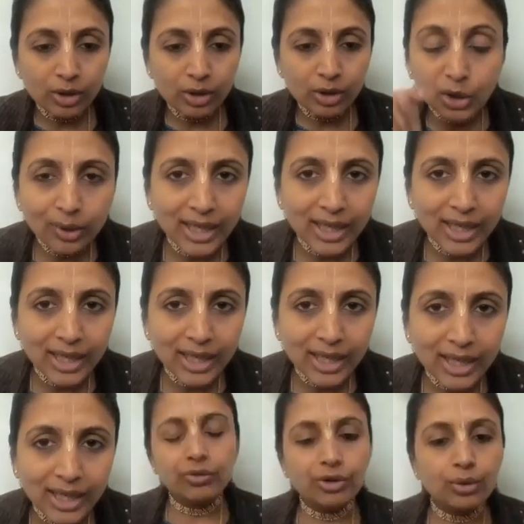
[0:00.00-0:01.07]
your thing.
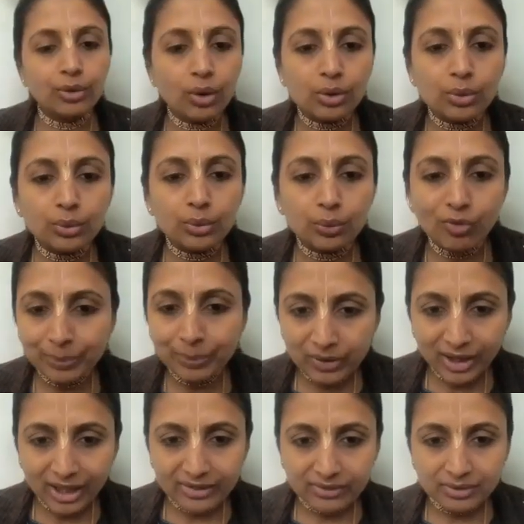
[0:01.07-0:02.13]
Now, if you go to
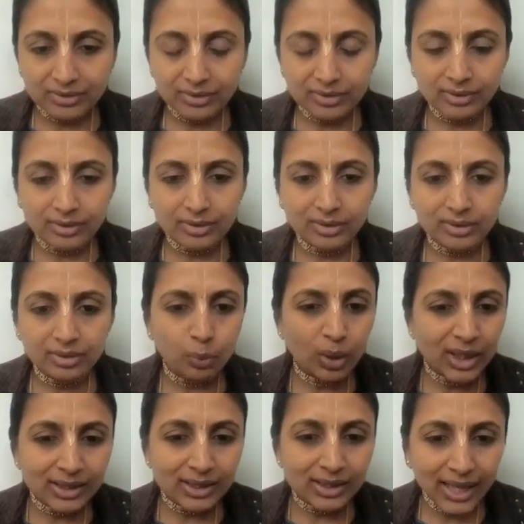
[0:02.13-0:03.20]
websites,
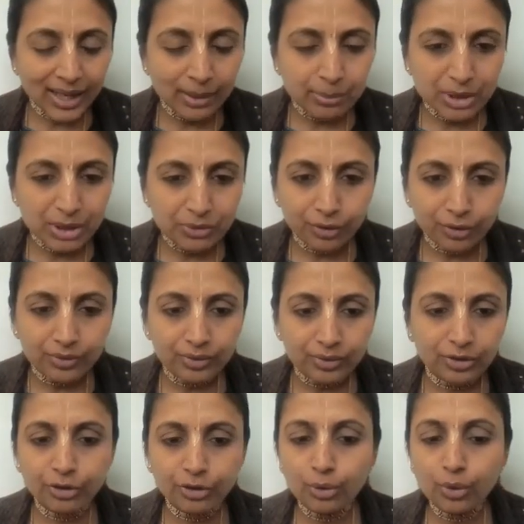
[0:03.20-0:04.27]
what are they aiming
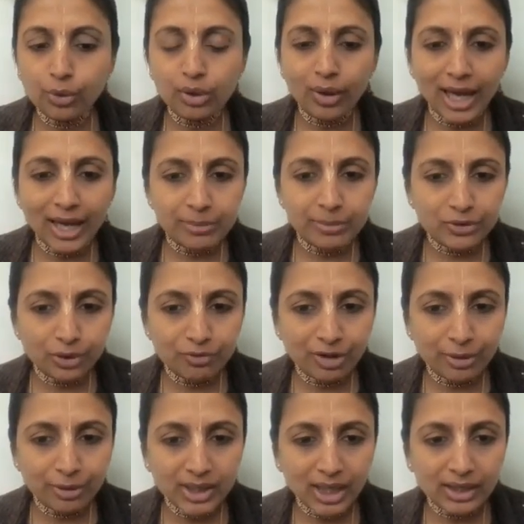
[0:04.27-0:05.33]
for? If you go to
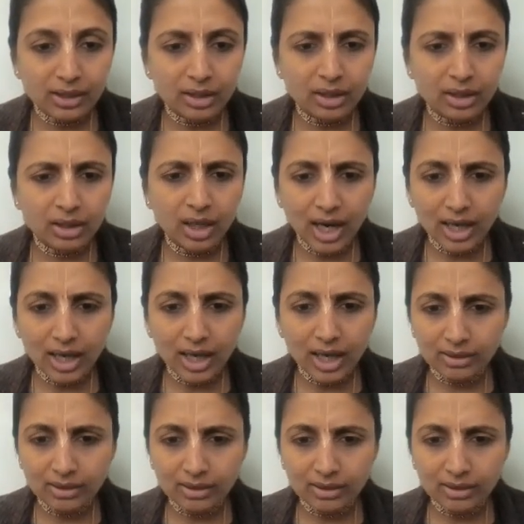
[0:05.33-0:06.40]
Amazon website,
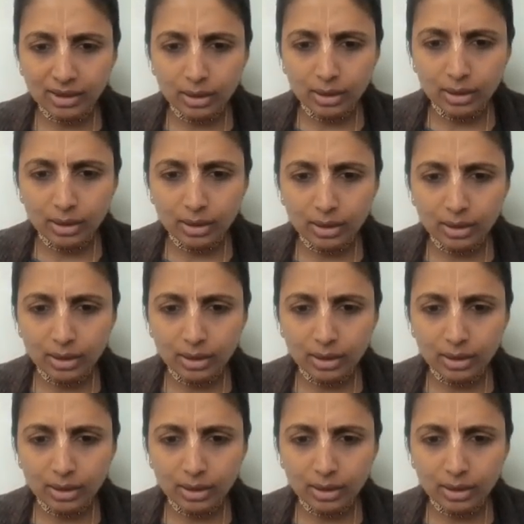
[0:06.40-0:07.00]
are they